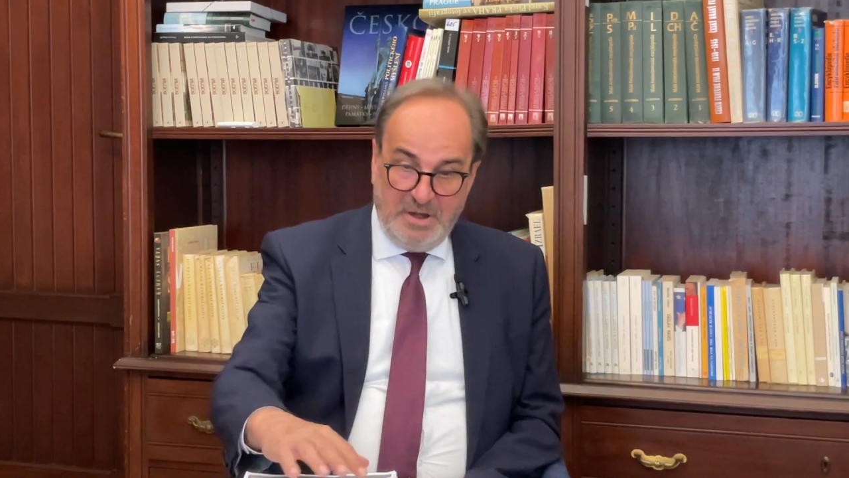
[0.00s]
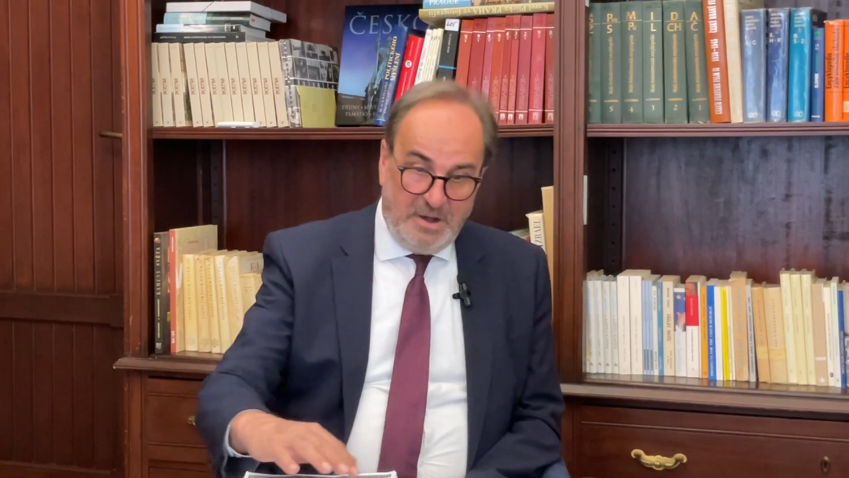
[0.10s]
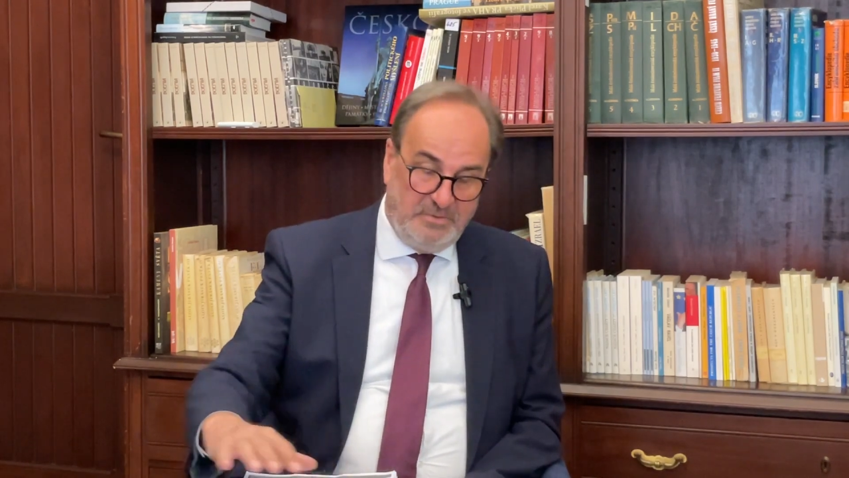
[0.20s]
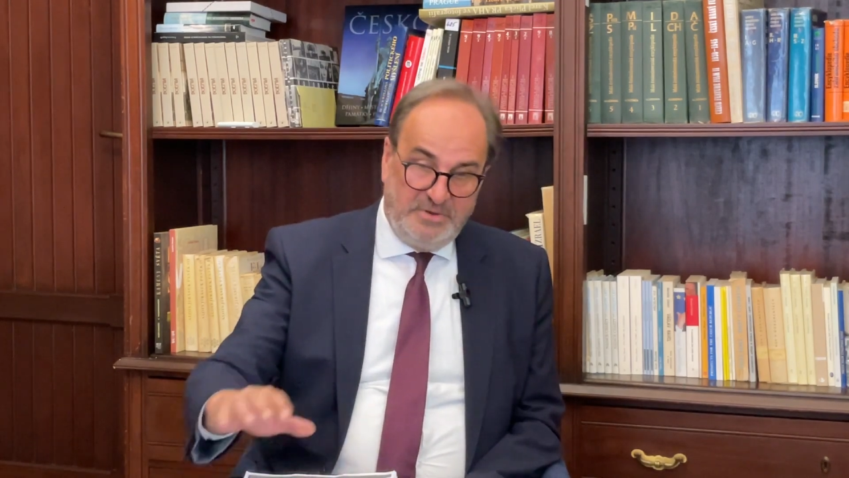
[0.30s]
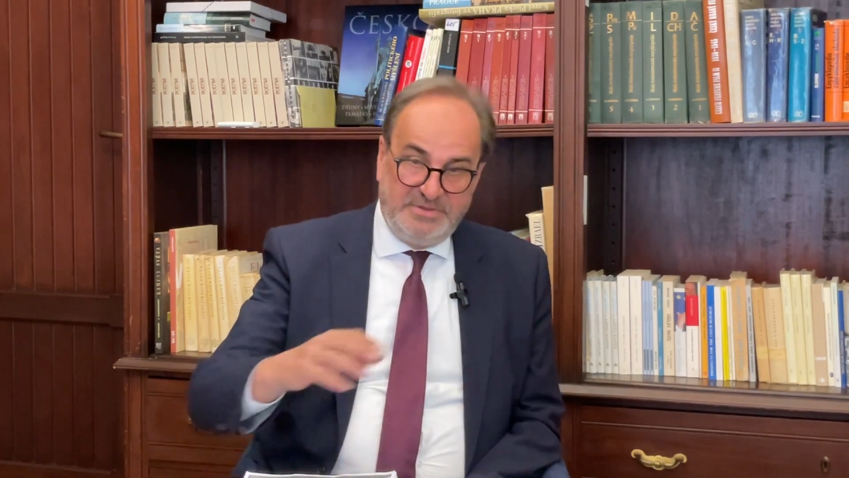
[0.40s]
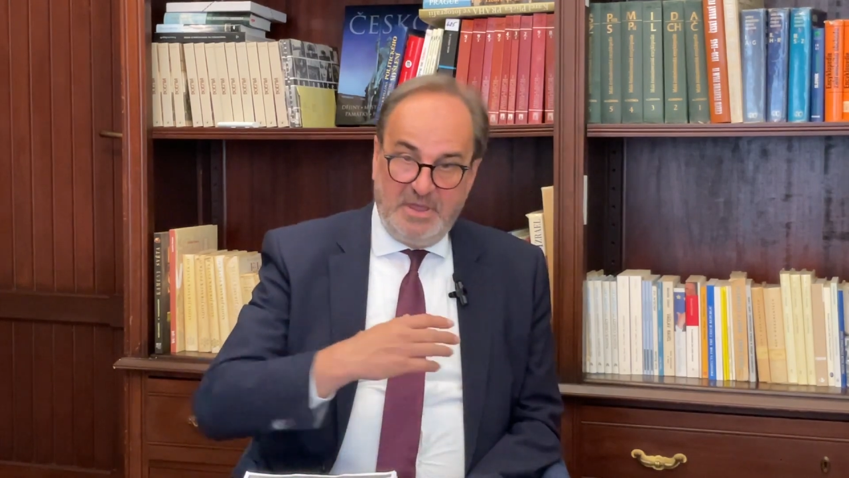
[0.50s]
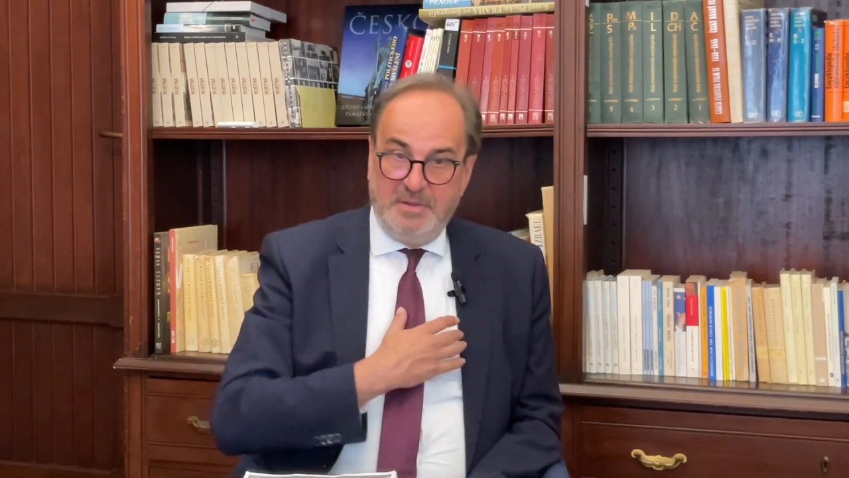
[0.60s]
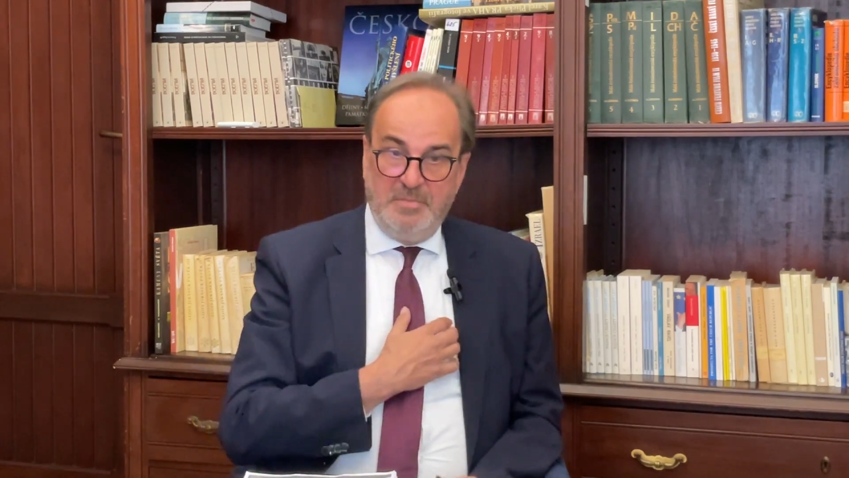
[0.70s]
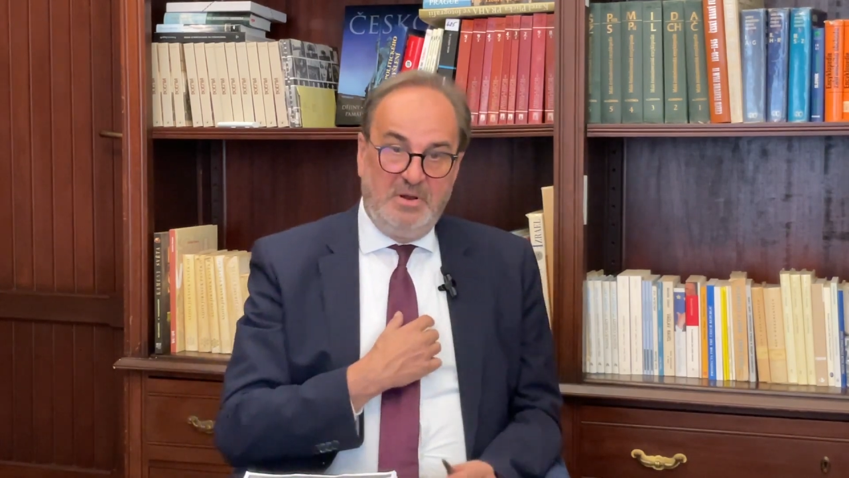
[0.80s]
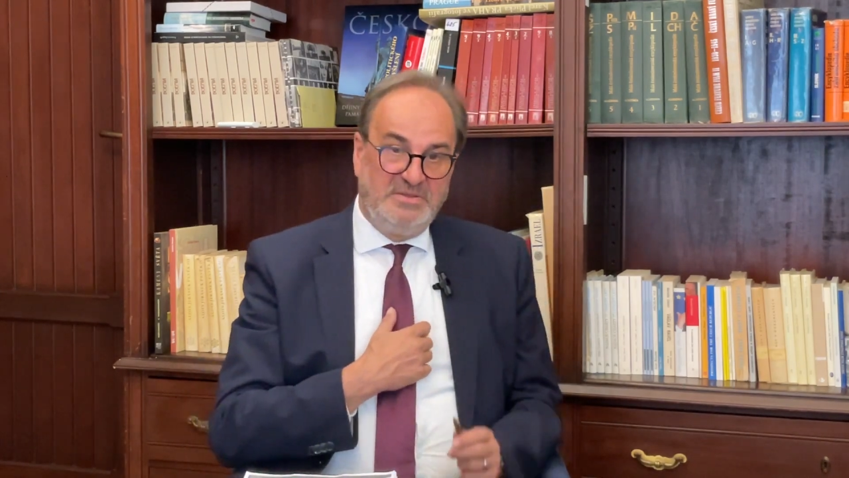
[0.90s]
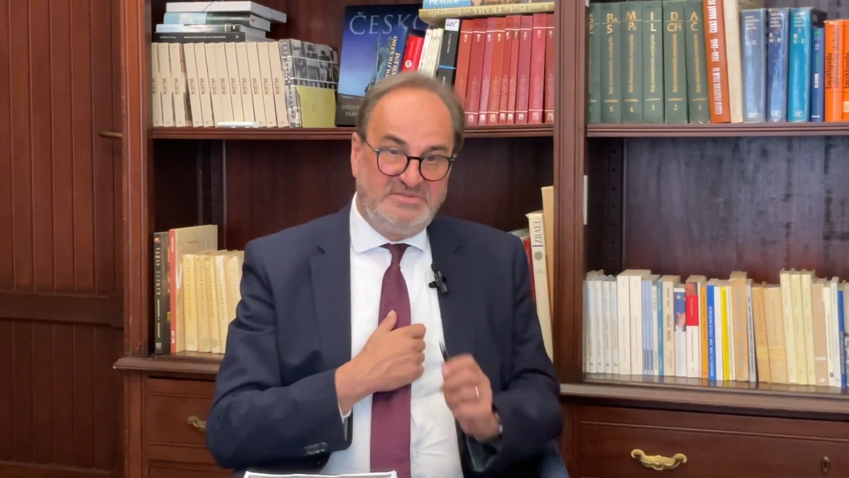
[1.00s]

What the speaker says: around the table,